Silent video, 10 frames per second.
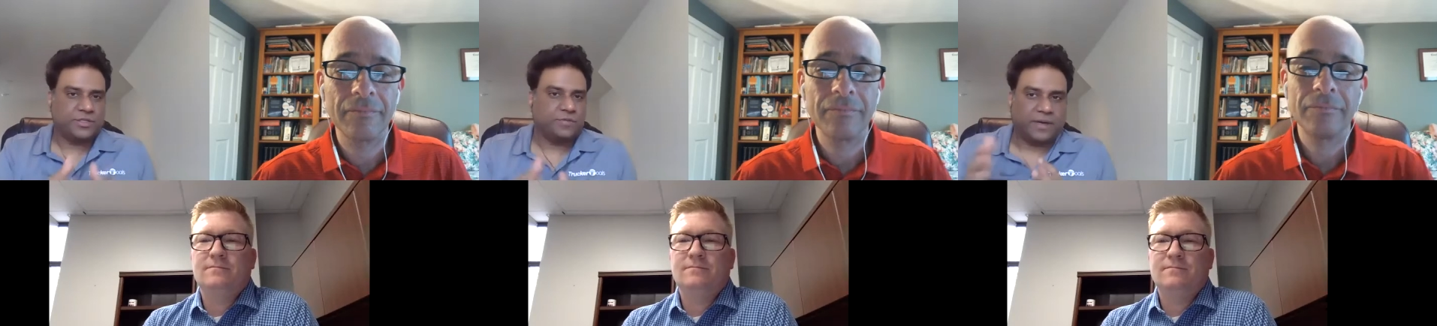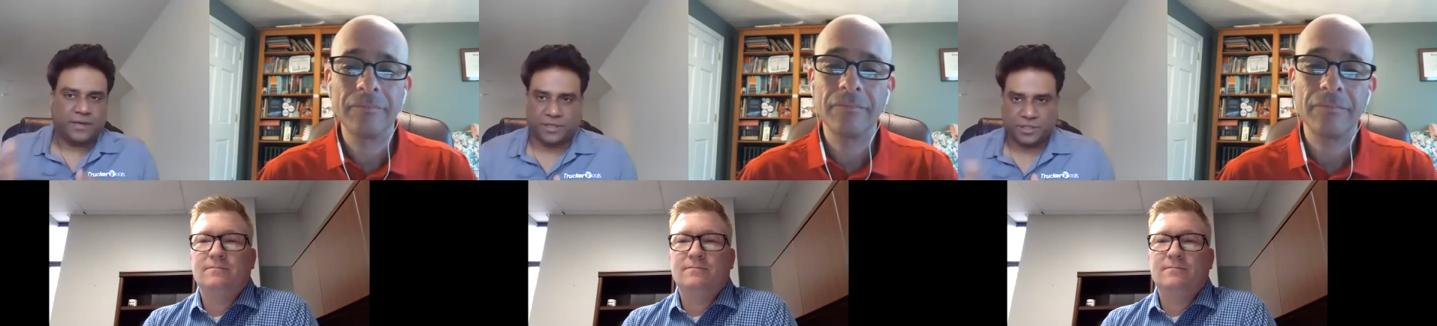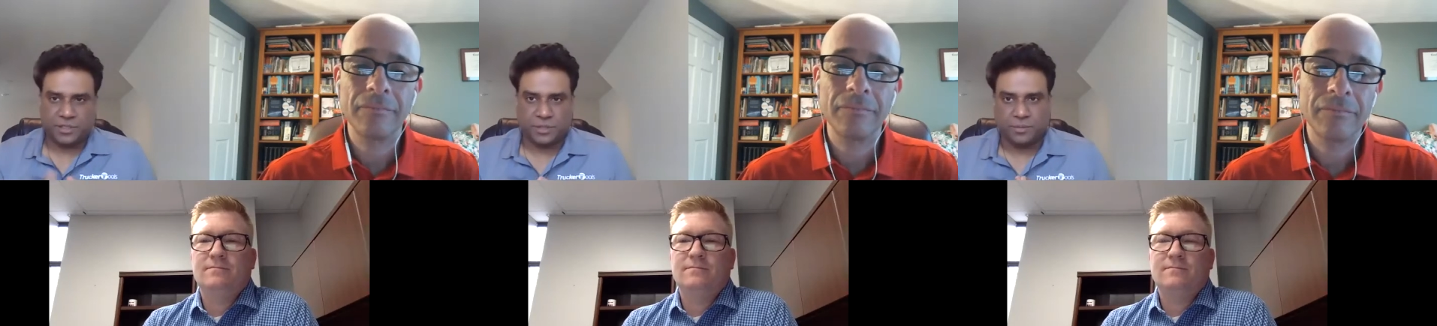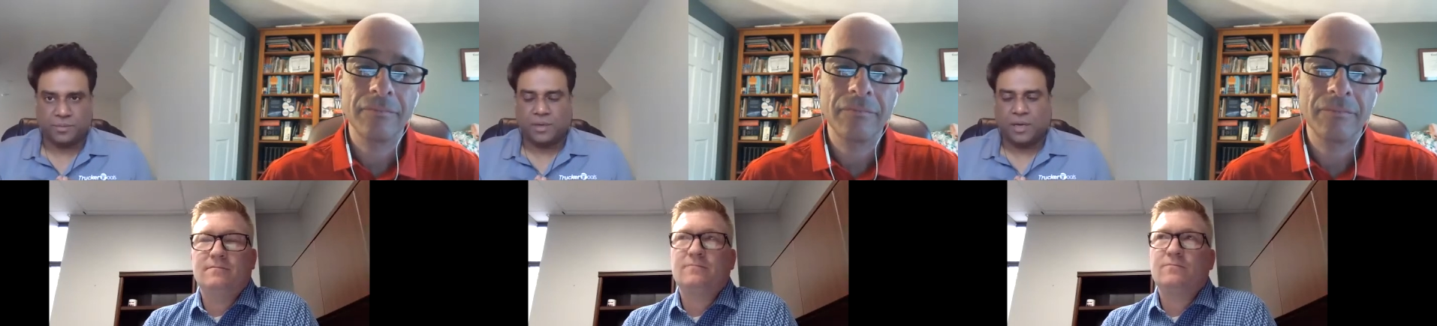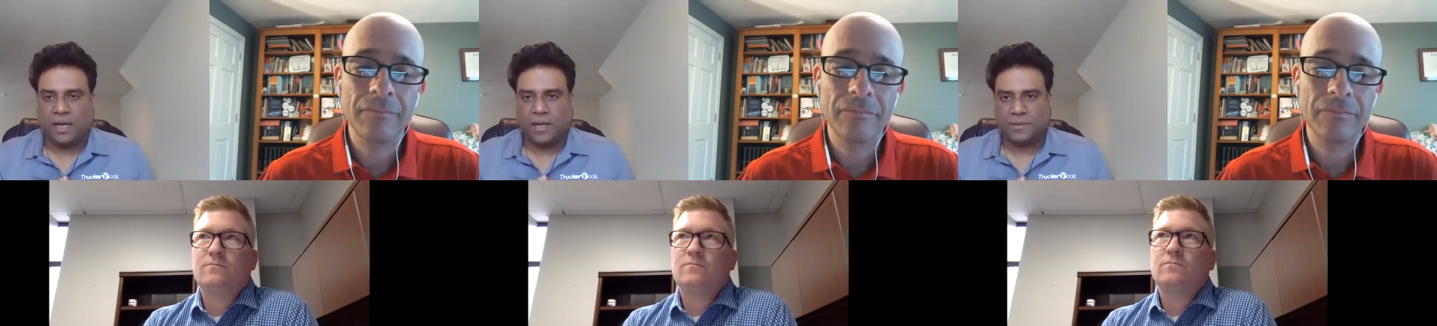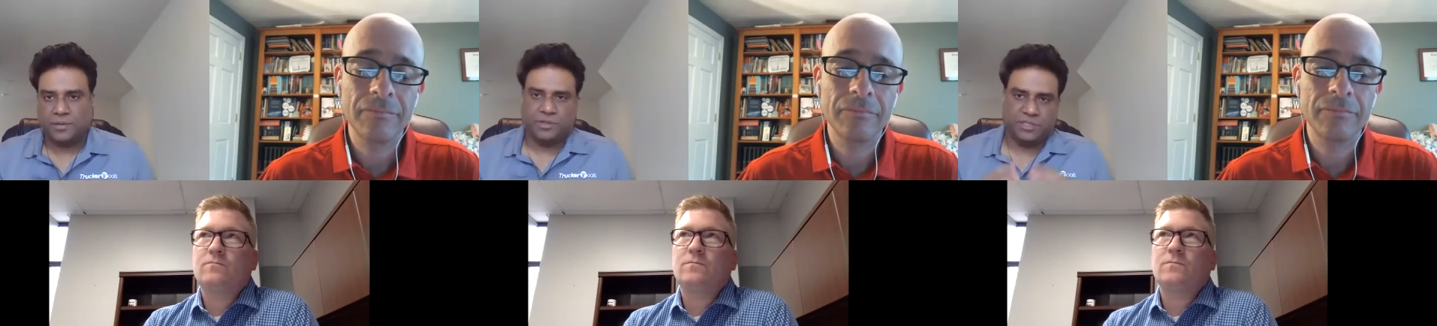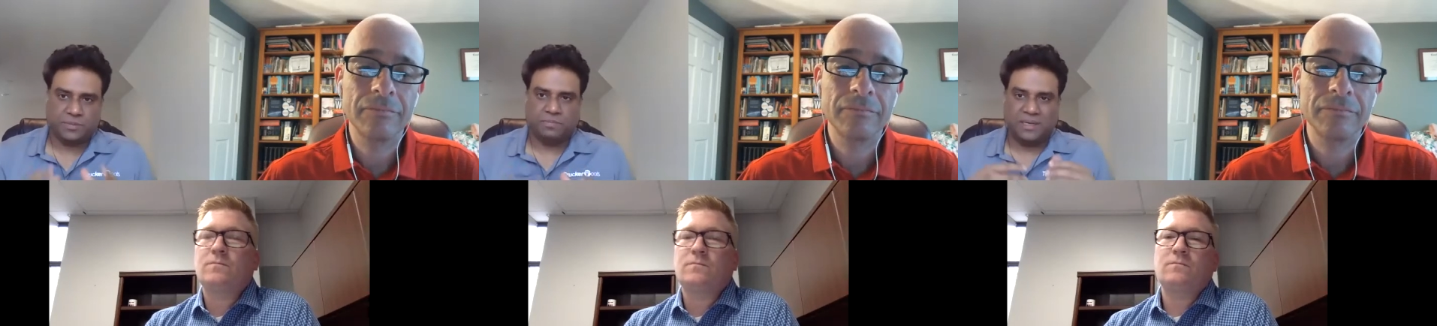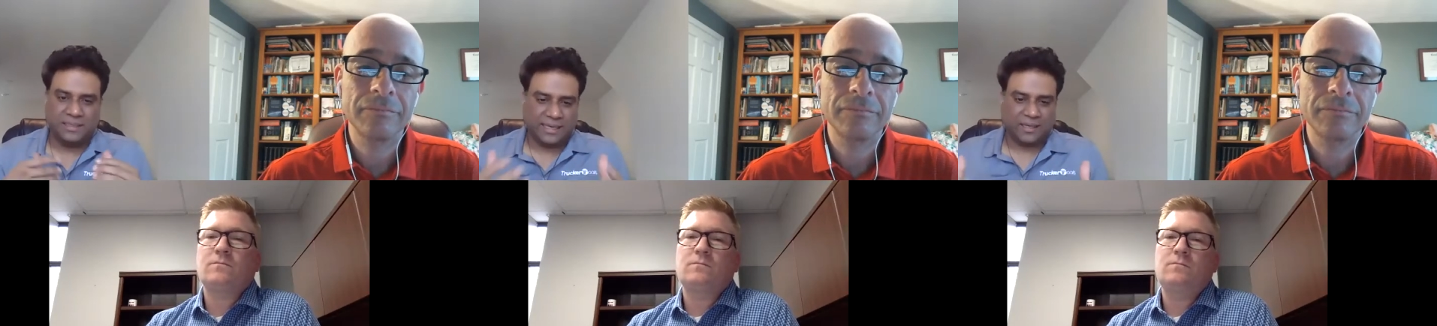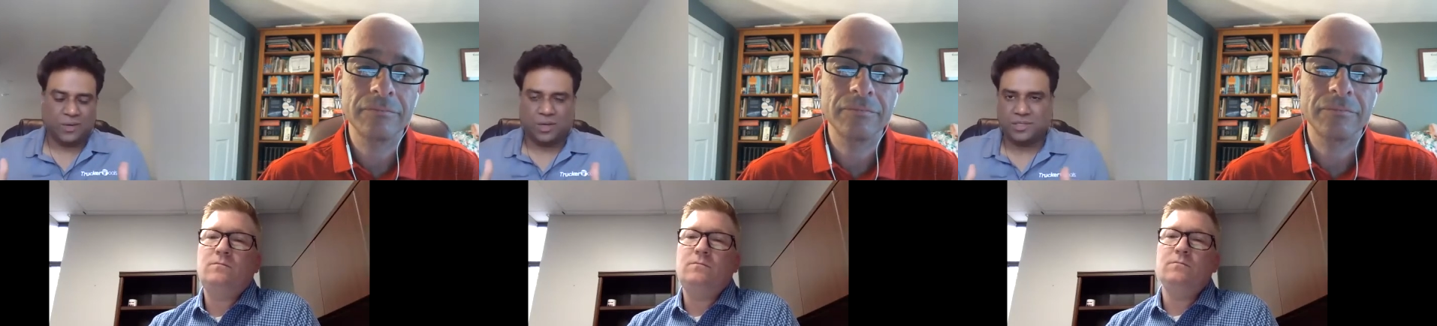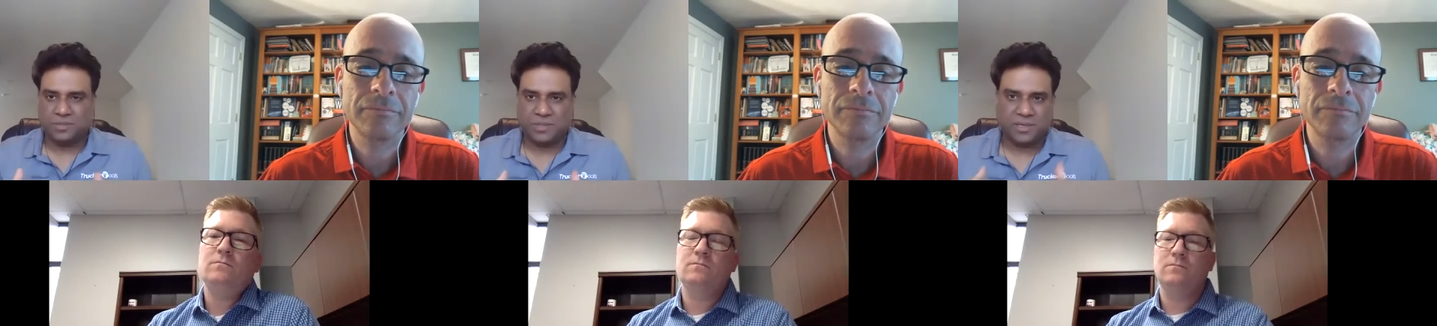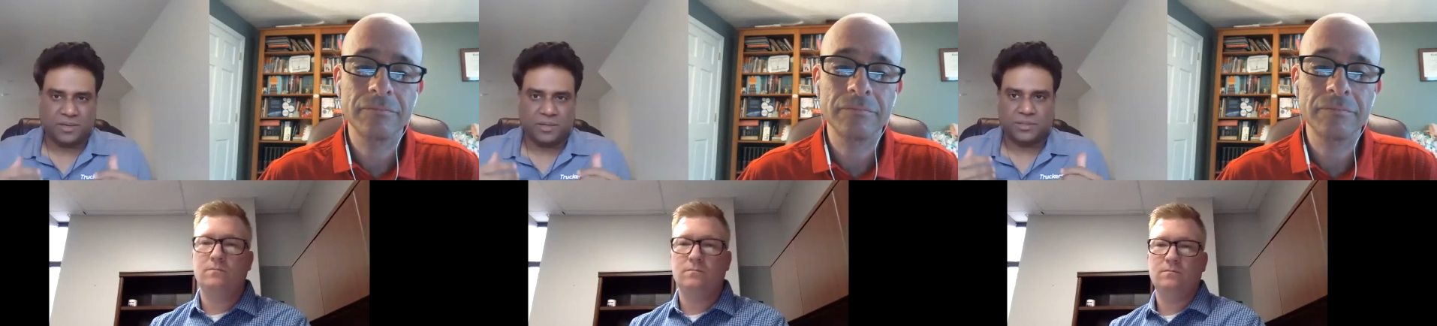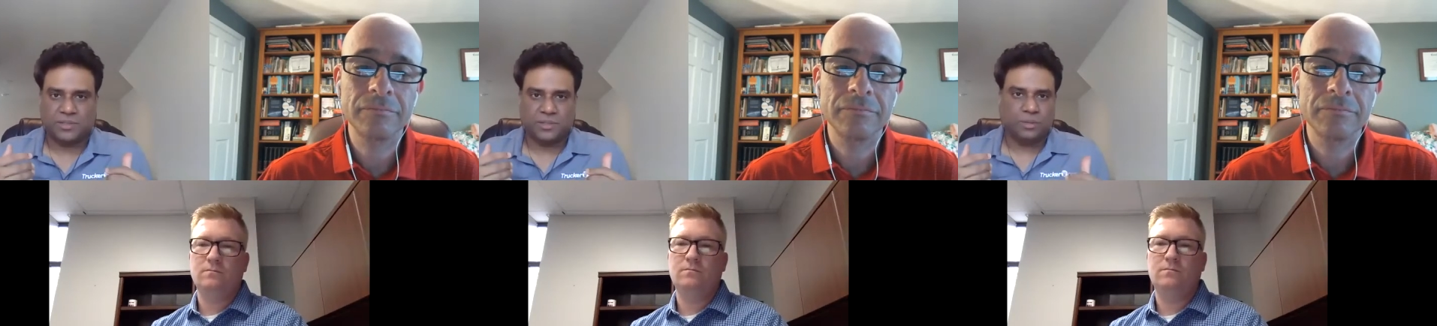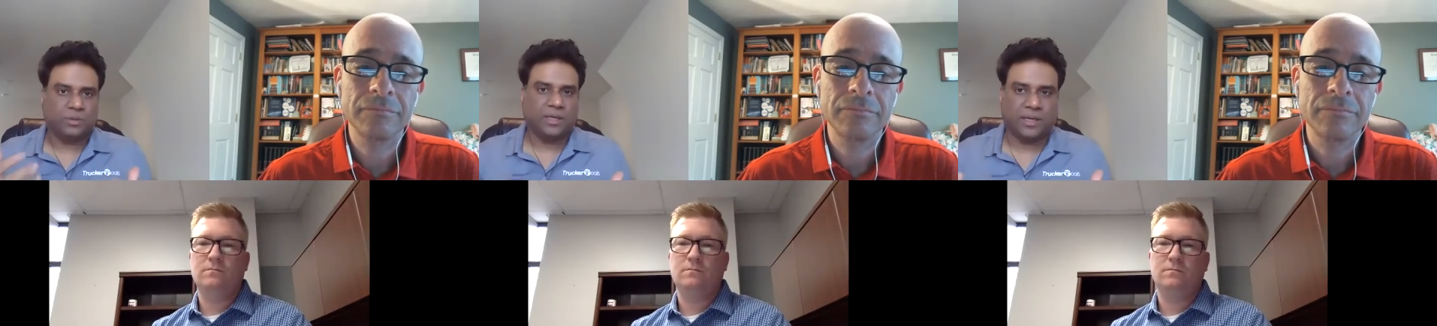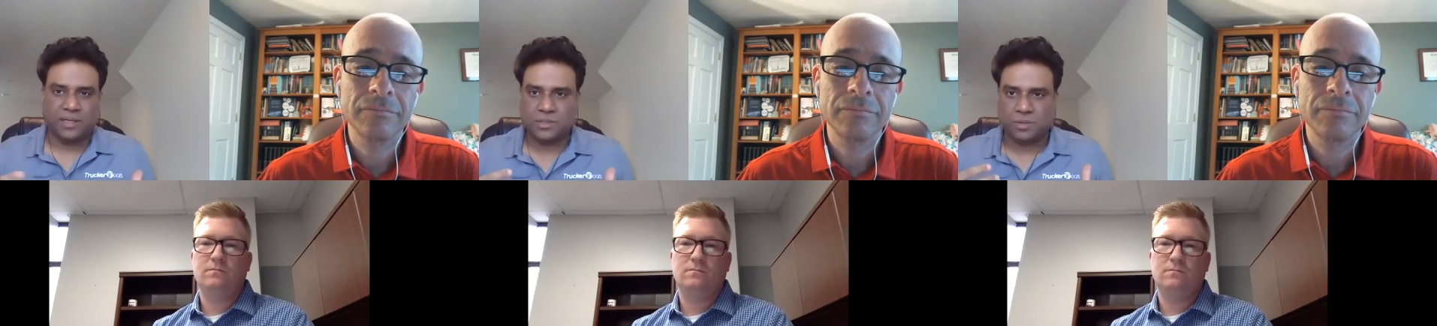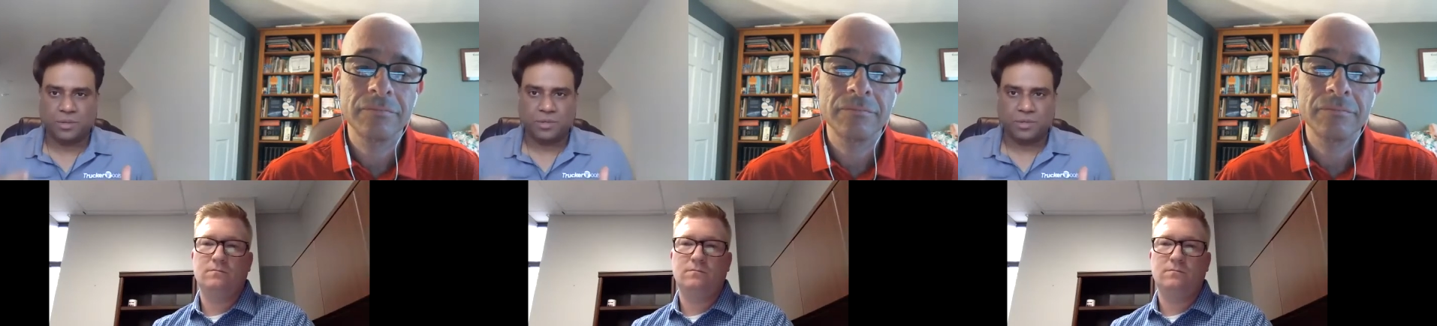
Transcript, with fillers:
Speaker 1: to vendors too. Uh, don't just build technology because you think it's going